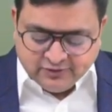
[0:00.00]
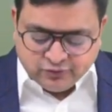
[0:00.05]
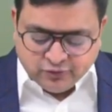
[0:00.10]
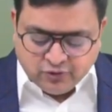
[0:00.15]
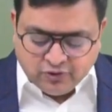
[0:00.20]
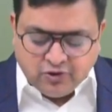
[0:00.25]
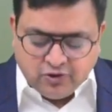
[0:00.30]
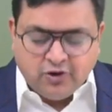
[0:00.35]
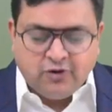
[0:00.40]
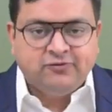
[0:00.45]

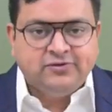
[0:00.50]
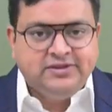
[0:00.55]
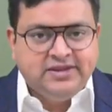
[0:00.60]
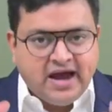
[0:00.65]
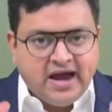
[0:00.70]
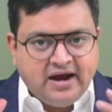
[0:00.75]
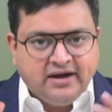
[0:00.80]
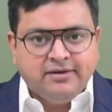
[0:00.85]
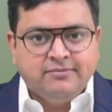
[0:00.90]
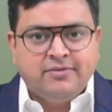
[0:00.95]
So of
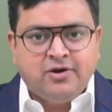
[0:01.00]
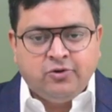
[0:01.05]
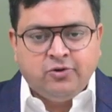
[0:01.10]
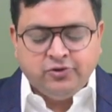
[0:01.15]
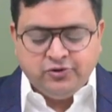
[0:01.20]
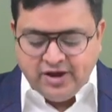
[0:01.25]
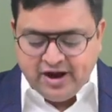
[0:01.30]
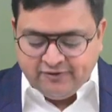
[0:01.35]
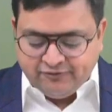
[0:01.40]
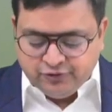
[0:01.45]
that
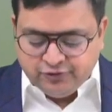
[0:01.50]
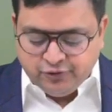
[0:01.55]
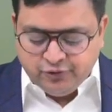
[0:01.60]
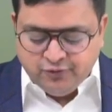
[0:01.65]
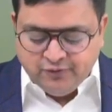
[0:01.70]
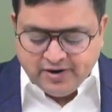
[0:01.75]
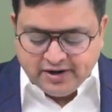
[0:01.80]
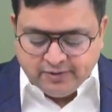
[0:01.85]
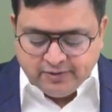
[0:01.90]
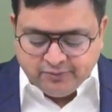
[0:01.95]
amount, you have to
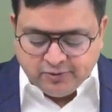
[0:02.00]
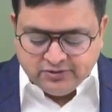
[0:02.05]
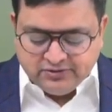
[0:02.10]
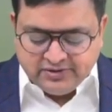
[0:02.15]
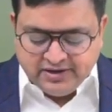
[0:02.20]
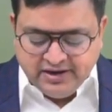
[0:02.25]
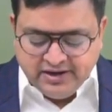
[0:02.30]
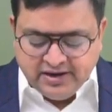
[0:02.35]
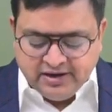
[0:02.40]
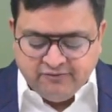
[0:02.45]
do 1 upon
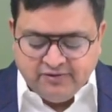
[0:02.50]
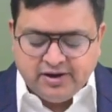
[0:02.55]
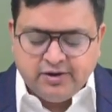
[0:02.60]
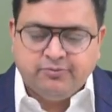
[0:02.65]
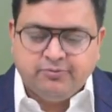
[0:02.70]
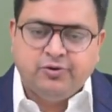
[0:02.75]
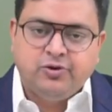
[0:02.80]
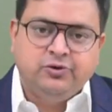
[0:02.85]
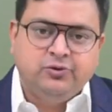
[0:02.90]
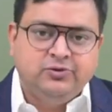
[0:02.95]
3 and 1
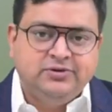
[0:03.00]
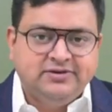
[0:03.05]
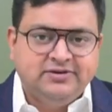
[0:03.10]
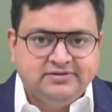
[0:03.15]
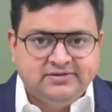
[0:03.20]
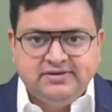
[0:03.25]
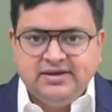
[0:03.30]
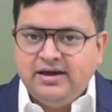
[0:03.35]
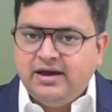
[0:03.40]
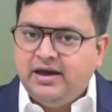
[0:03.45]
upon 2.
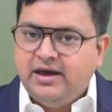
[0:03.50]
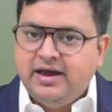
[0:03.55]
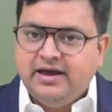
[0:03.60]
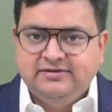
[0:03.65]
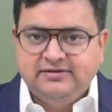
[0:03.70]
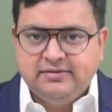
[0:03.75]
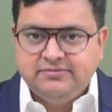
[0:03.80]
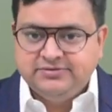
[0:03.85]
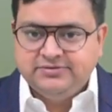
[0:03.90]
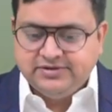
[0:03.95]
This is the
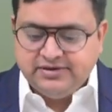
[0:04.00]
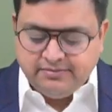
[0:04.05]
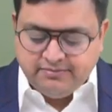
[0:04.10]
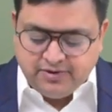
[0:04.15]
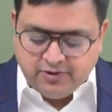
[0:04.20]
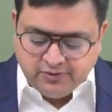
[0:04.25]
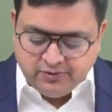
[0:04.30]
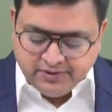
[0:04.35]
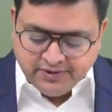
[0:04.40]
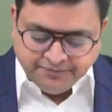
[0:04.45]
exemption
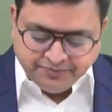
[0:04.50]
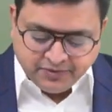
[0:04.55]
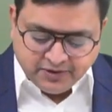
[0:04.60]
amount.